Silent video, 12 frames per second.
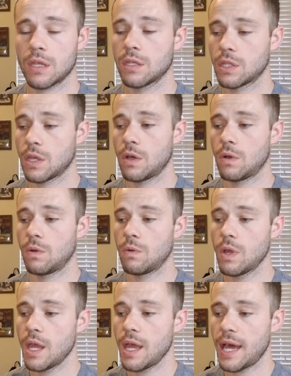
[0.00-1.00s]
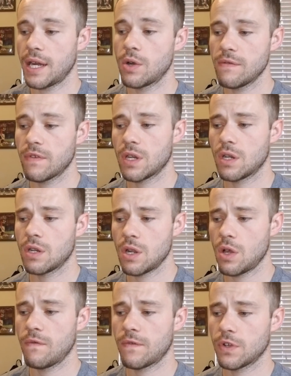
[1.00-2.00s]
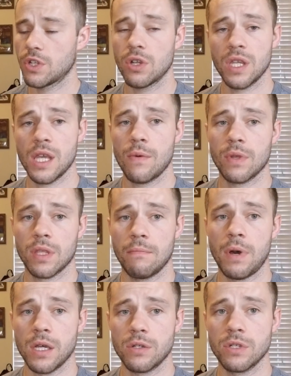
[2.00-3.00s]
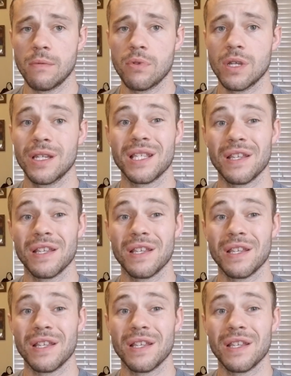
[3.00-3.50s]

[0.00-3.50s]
So I don't even know for sure yet what the model number is.